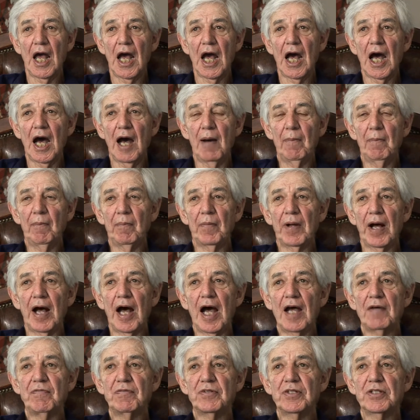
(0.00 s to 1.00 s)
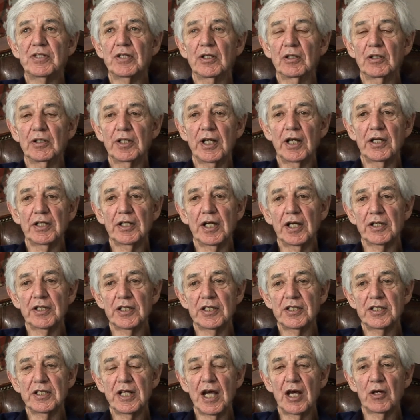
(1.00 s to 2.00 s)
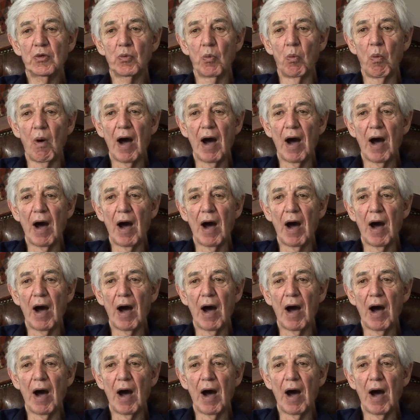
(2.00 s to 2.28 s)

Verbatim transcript: Um, I still don't understand